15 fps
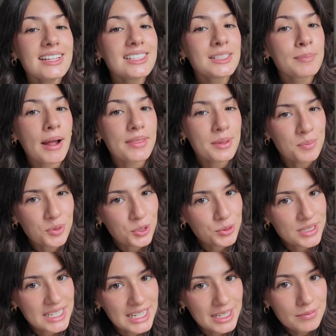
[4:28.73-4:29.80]
they spread them through
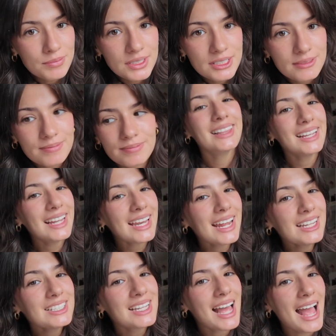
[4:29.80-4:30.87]
teams,
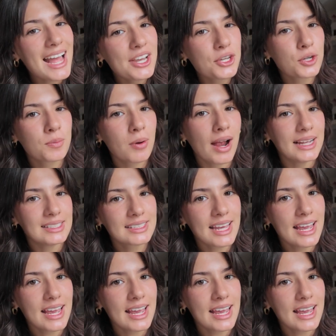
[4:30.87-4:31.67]
leading to enterprise